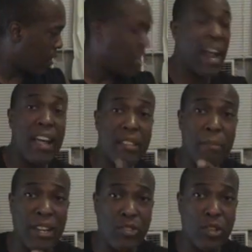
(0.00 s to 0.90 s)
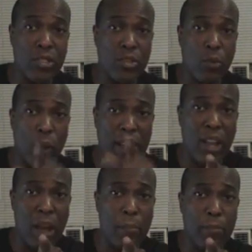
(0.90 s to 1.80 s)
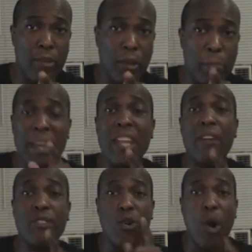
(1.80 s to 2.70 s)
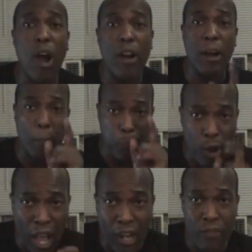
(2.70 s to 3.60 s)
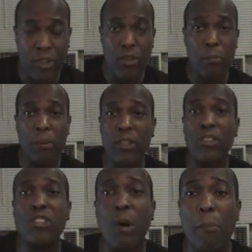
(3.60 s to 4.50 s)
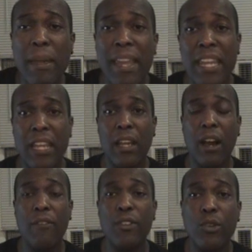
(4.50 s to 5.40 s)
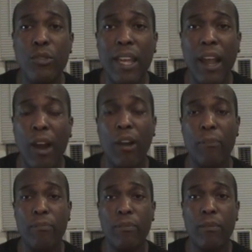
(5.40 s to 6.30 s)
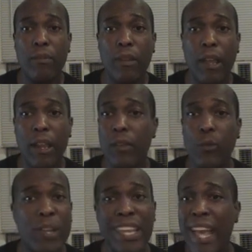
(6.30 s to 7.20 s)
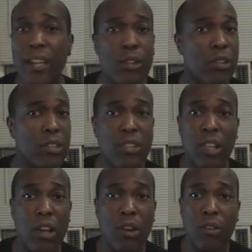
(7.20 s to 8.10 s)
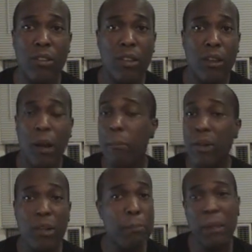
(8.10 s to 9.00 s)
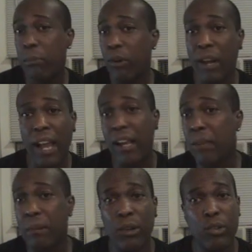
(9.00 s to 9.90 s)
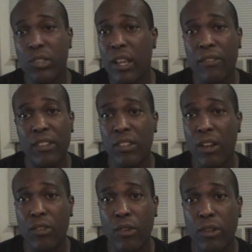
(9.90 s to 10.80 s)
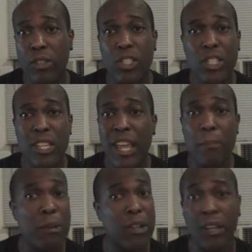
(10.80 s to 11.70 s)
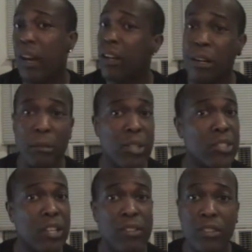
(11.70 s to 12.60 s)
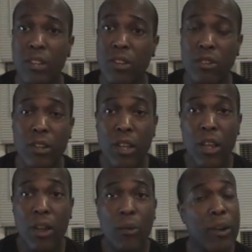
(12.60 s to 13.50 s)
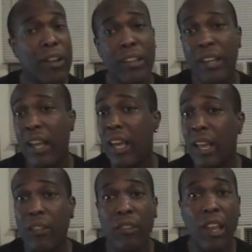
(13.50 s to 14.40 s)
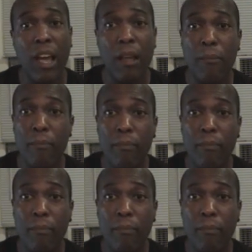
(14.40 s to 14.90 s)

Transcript: get out of the matrix, wake up. Many of you are, and I'm proud of you, but there's so many of you that aren't. And we can't do this alone. 1 million people are not going to be able to save this country. 10 million aren't going to be able to save this country. We're going to need a hell of a lot.